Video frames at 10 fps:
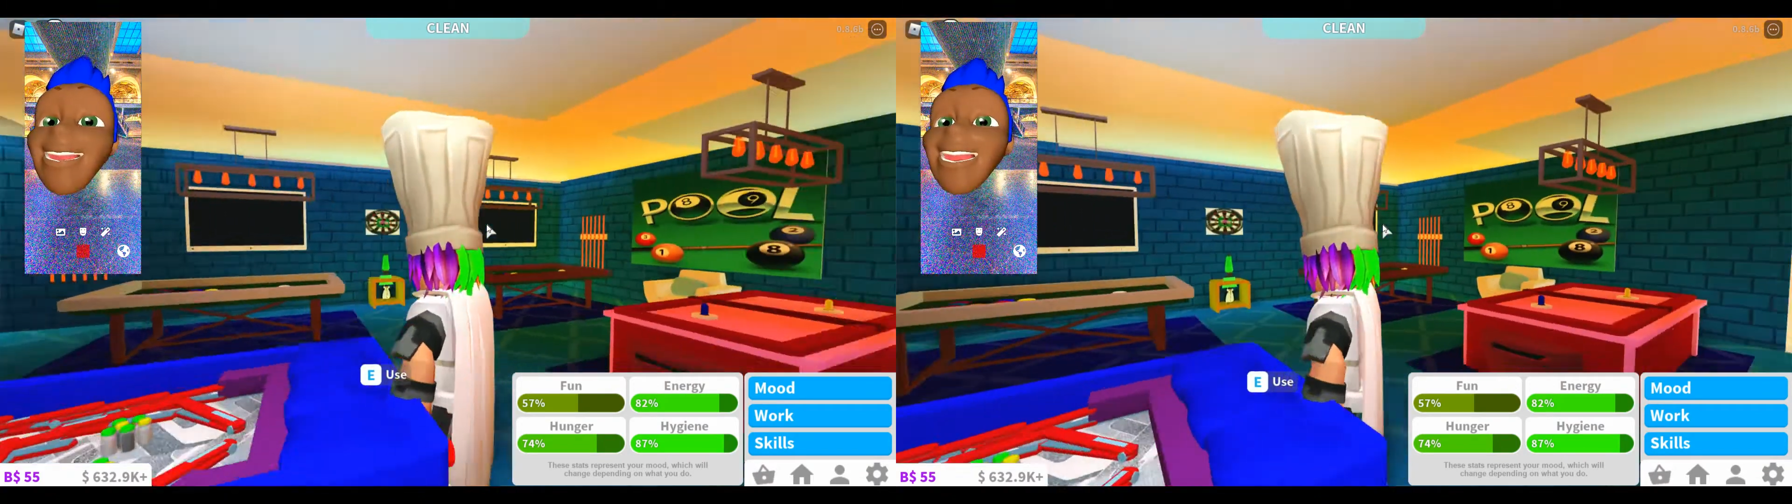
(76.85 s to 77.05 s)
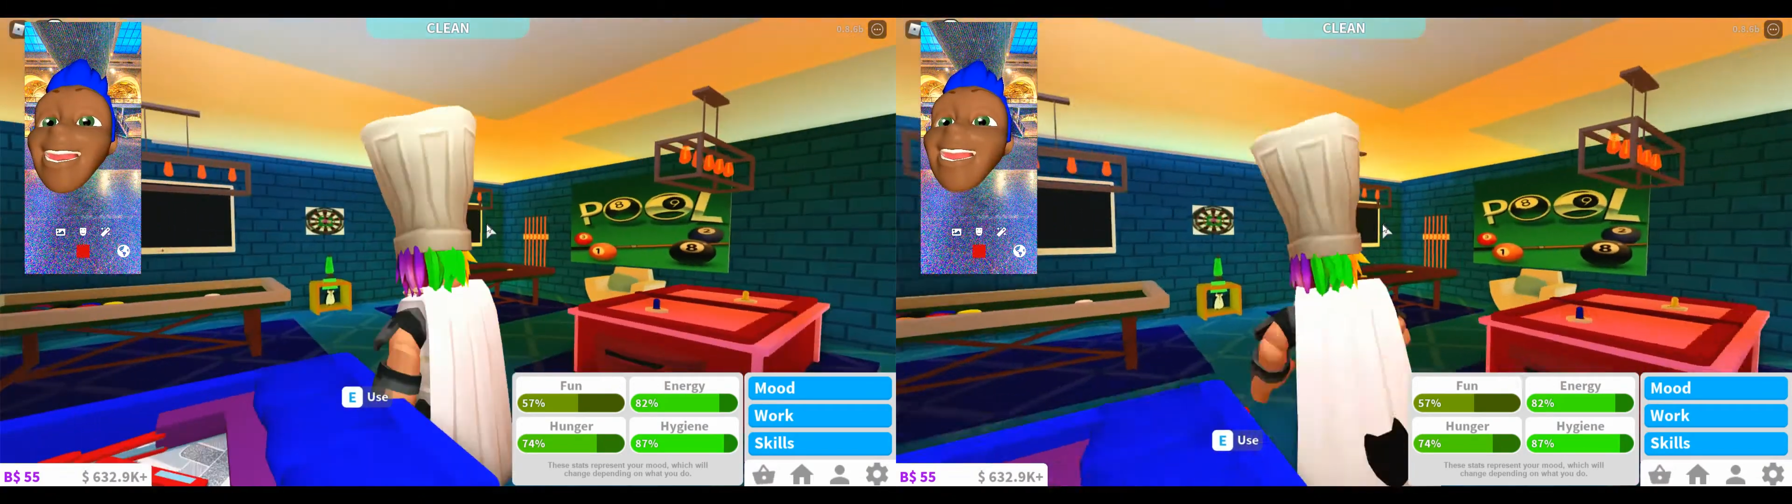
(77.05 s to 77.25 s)

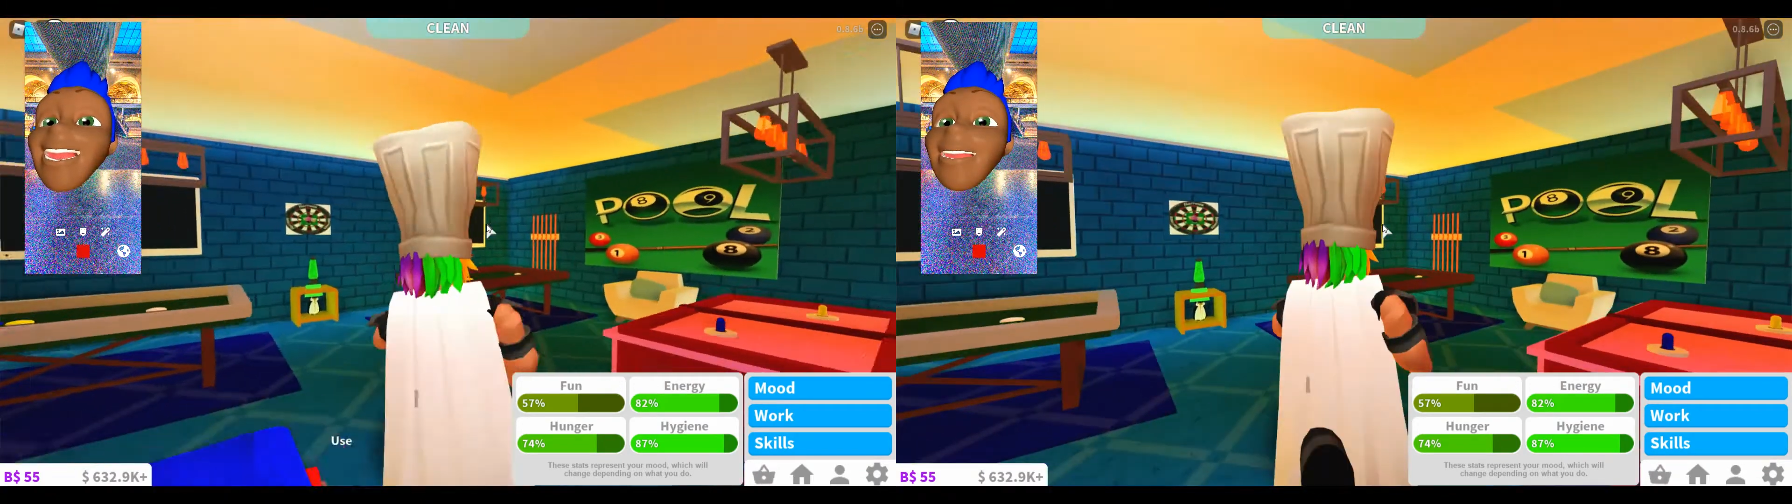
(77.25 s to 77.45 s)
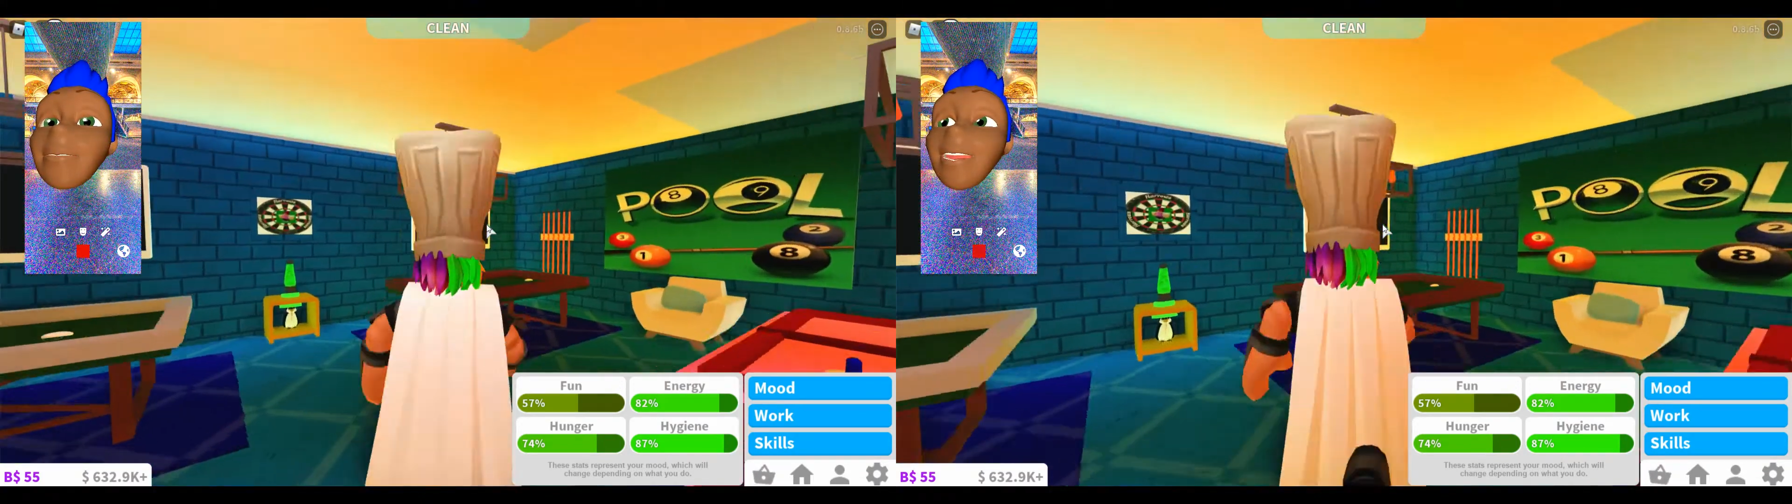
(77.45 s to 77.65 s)

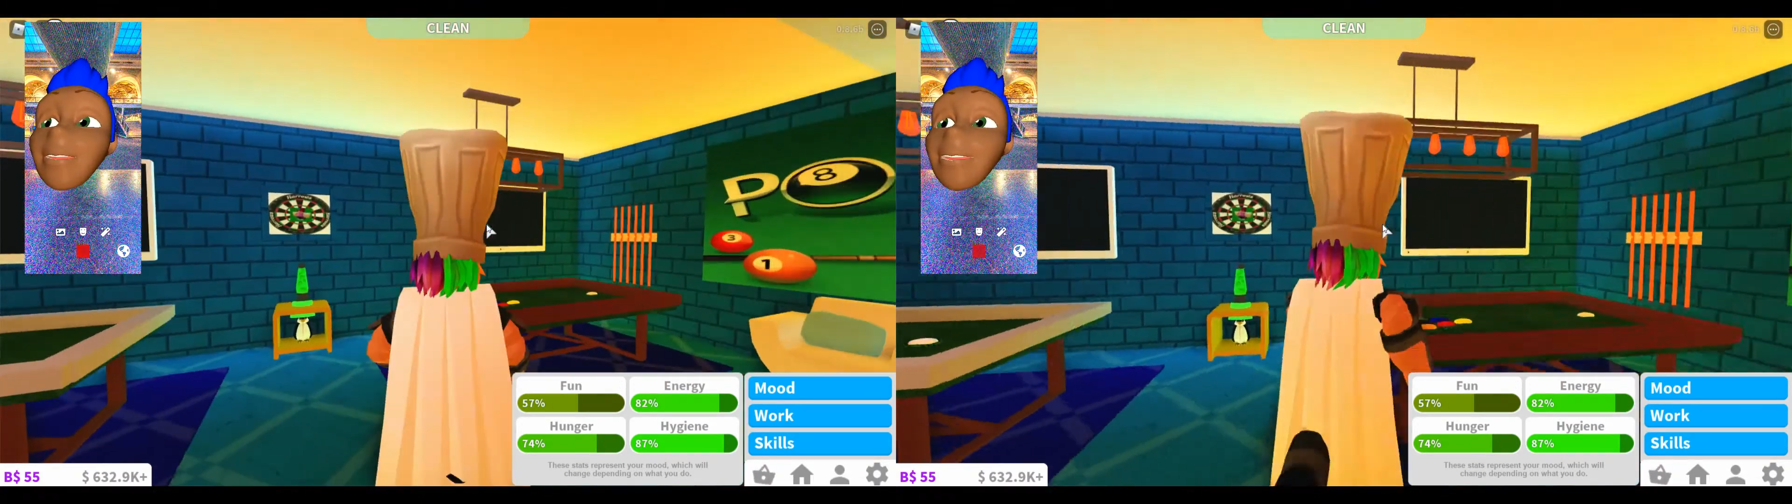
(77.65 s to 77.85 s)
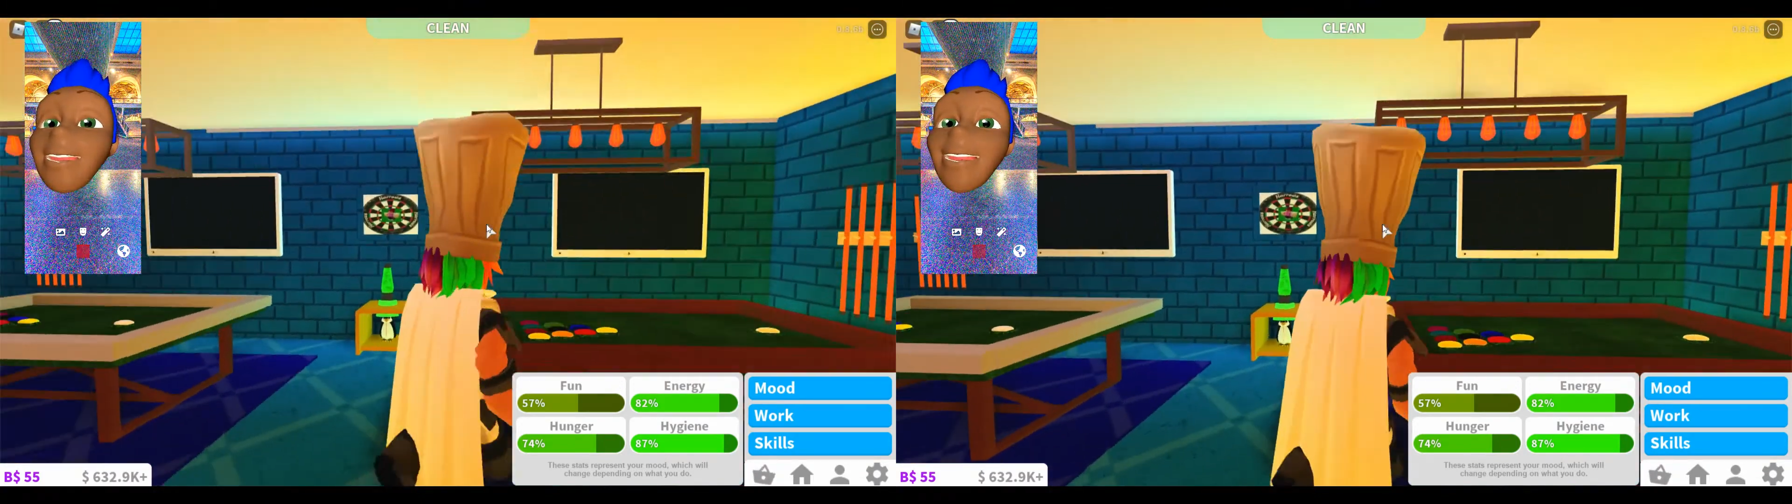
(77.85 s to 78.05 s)
Come on over here,